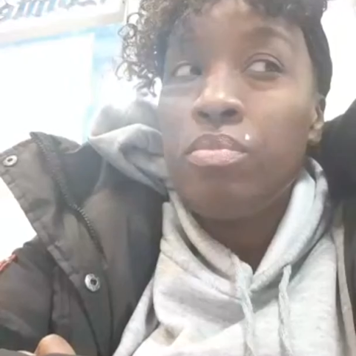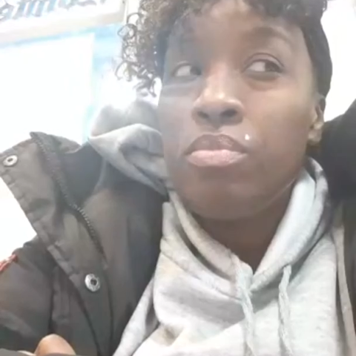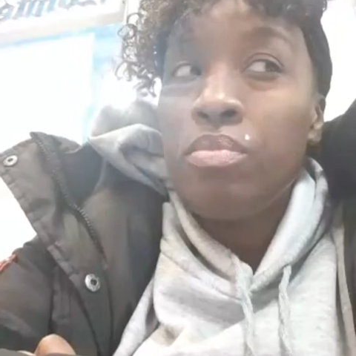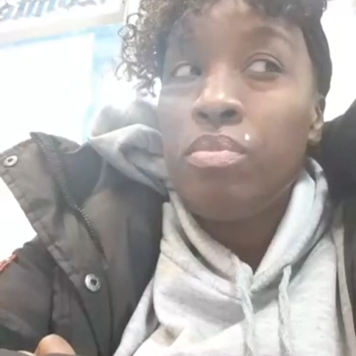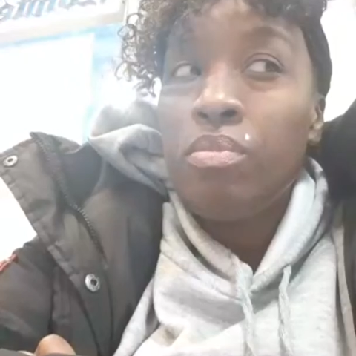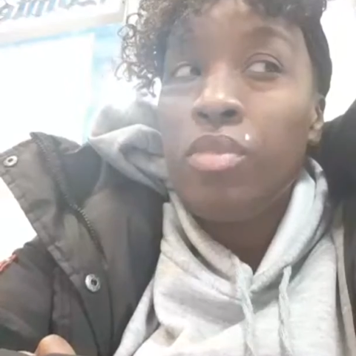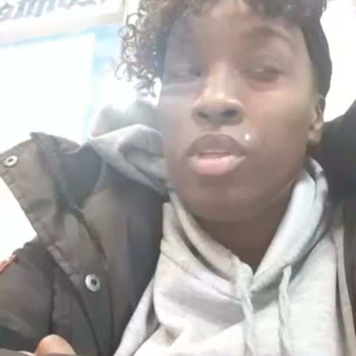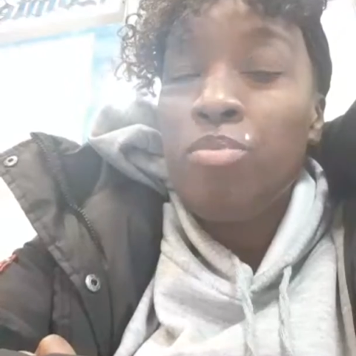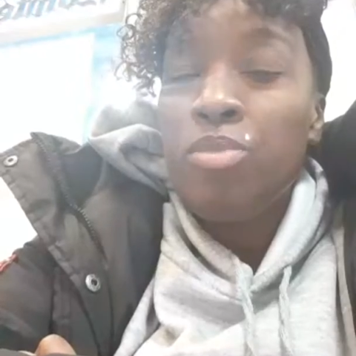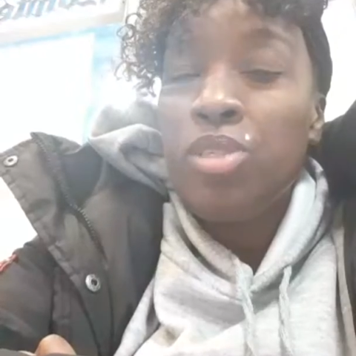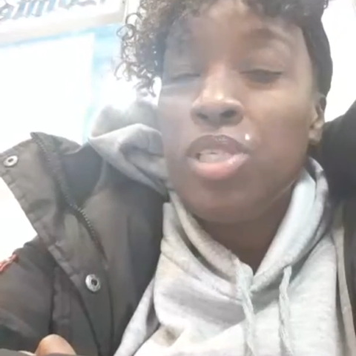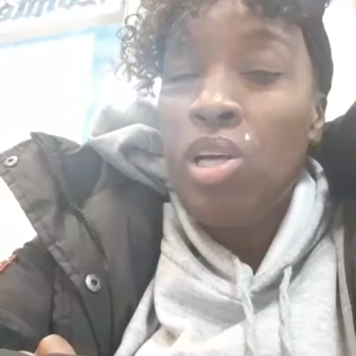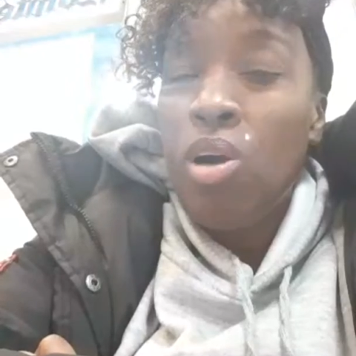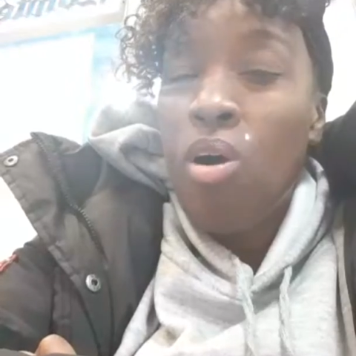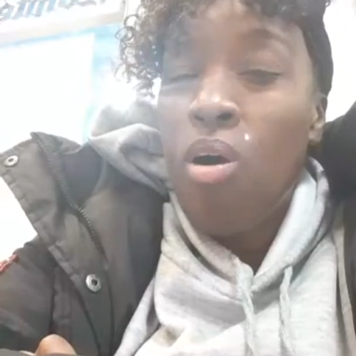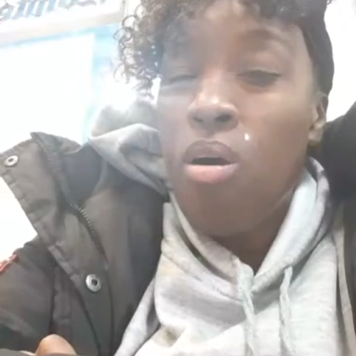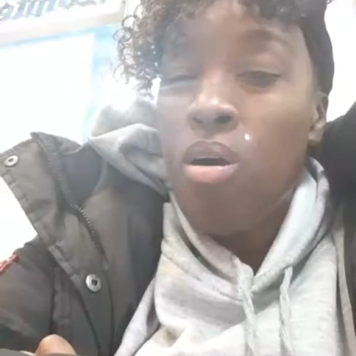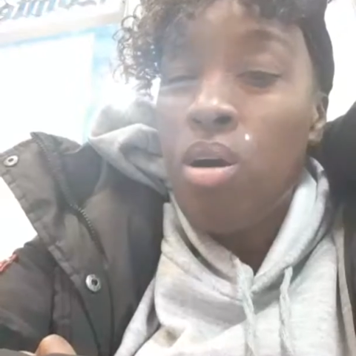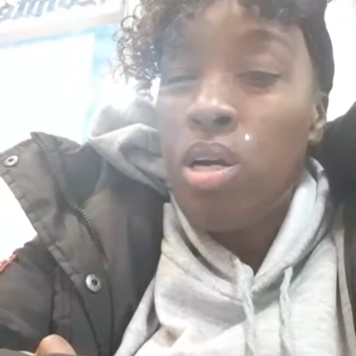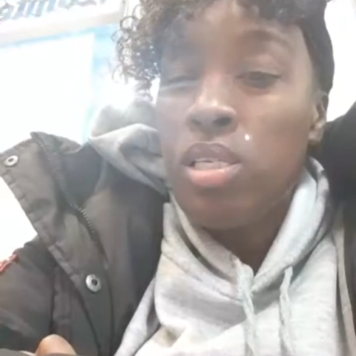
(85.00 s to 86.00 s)
let me see,
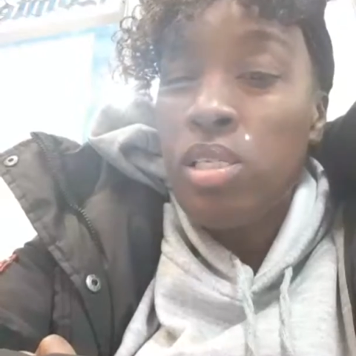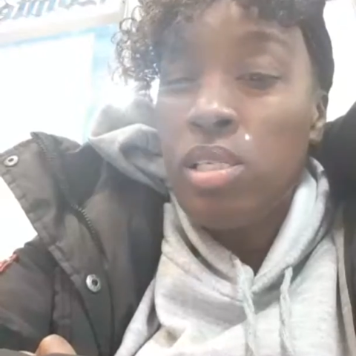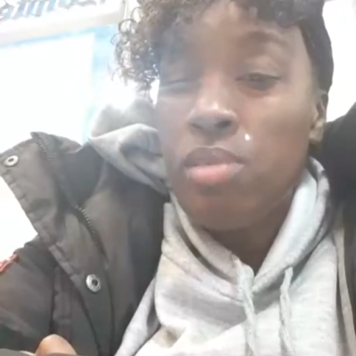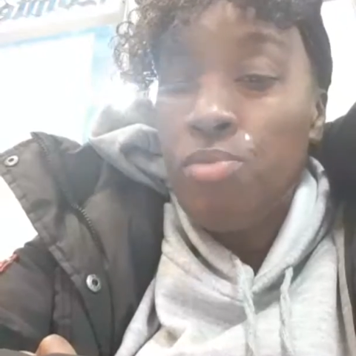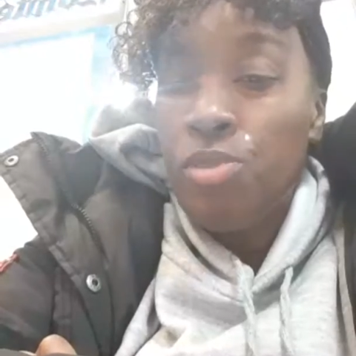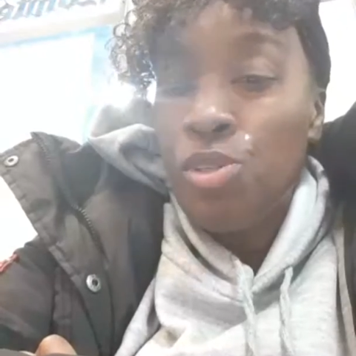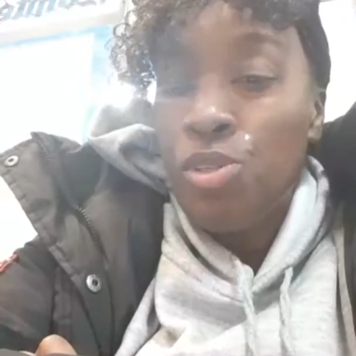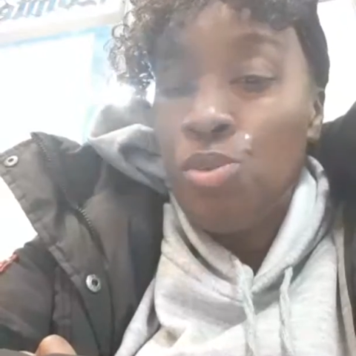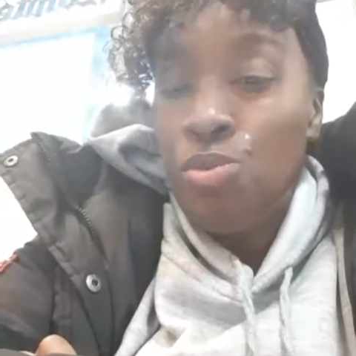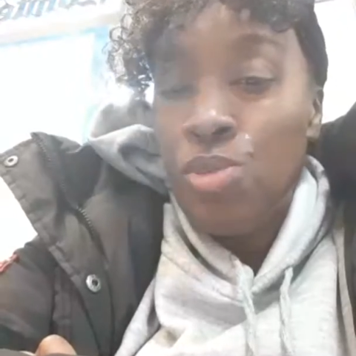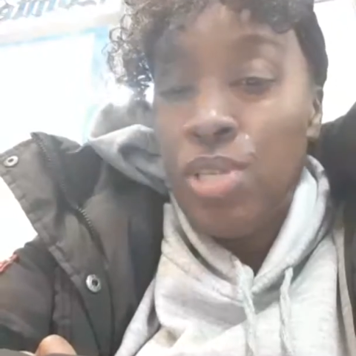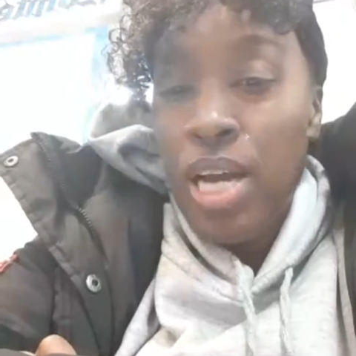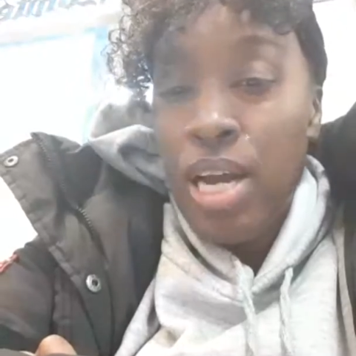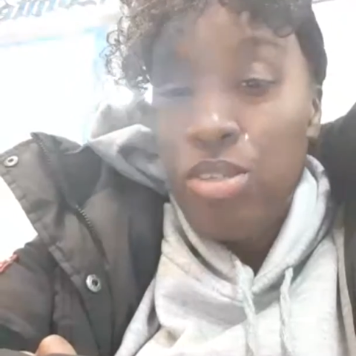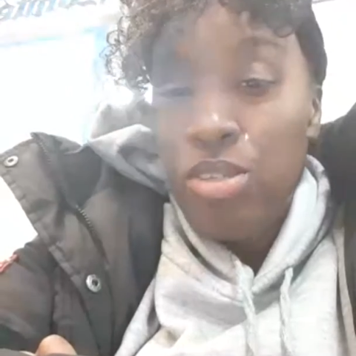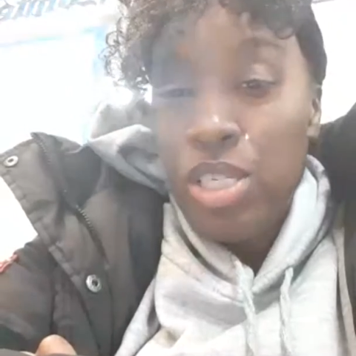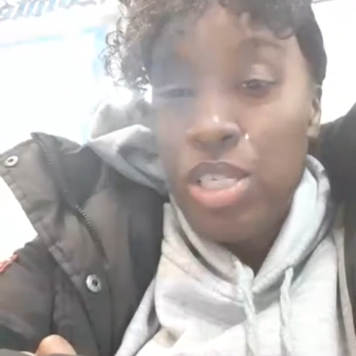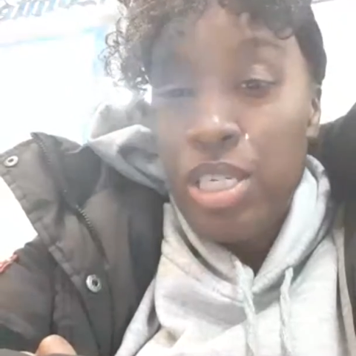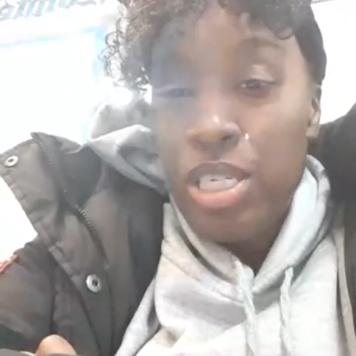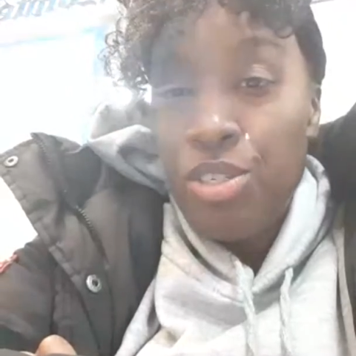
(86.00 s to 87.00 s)
August of
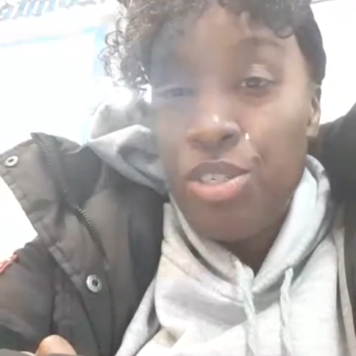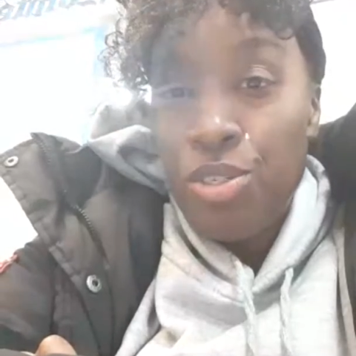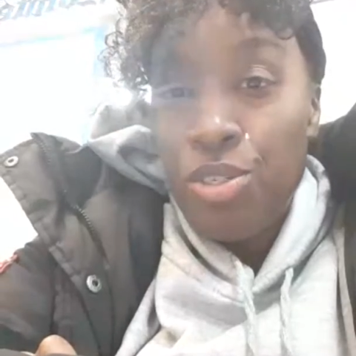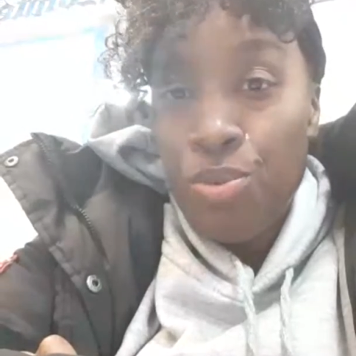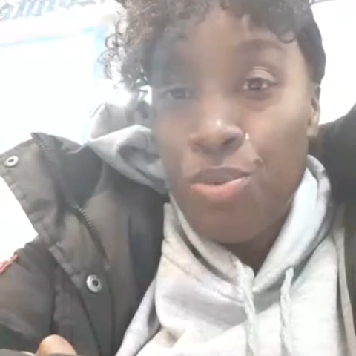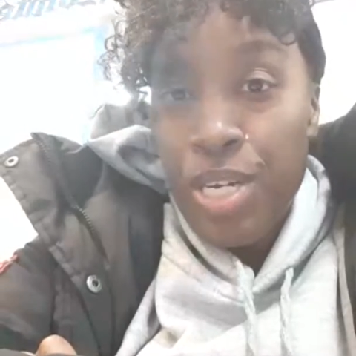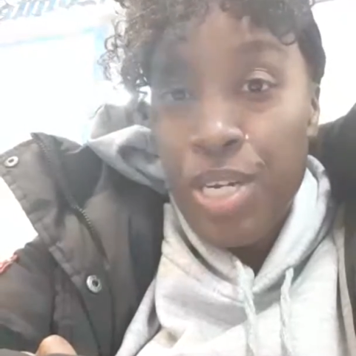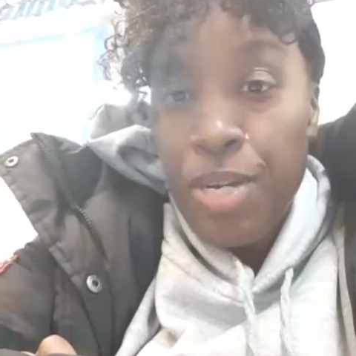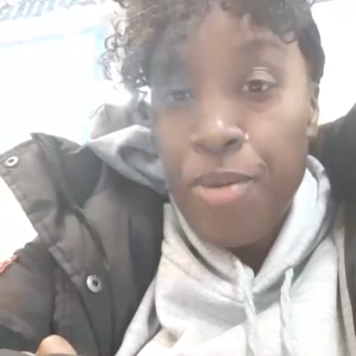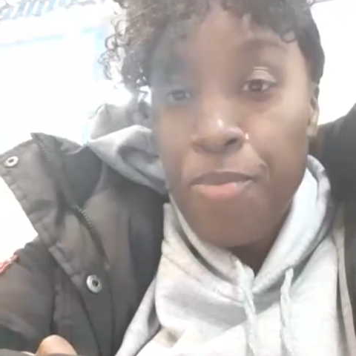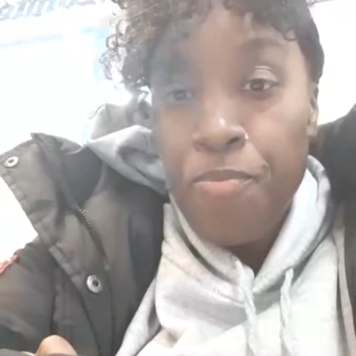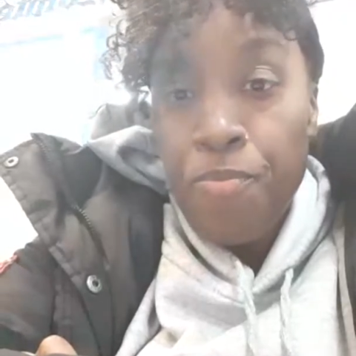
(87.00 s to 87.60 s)
2003